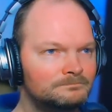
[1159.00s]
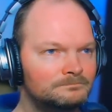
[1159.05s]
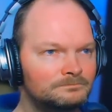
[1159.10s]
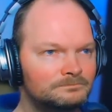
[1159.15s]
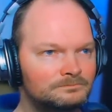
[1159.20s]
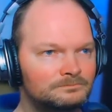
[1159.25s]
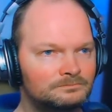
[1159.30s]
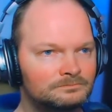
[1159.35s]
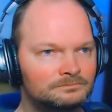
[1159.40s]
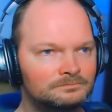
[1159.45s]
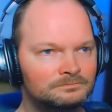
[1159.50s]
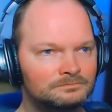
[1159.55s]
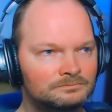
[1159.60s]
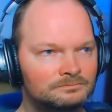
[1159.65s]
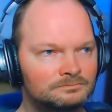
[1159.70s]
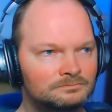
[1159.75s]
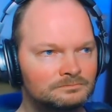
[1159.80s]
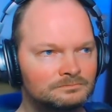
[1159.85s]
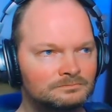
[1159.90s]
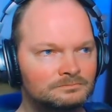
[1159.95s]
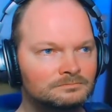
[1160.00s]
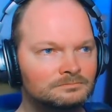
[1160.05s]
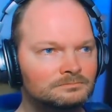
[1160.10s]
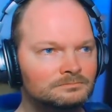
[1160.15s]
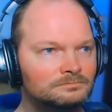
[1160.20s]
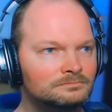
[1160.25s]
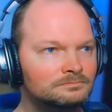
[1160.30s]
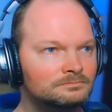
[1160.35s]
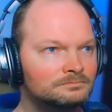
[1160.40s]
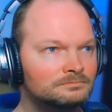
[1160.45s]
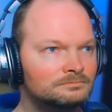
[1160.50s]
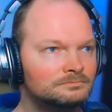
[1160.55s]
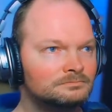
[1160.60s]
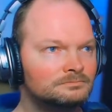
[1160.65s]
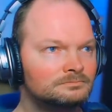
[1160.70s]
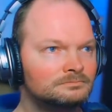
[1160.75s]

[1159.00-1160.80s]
Nothing is said.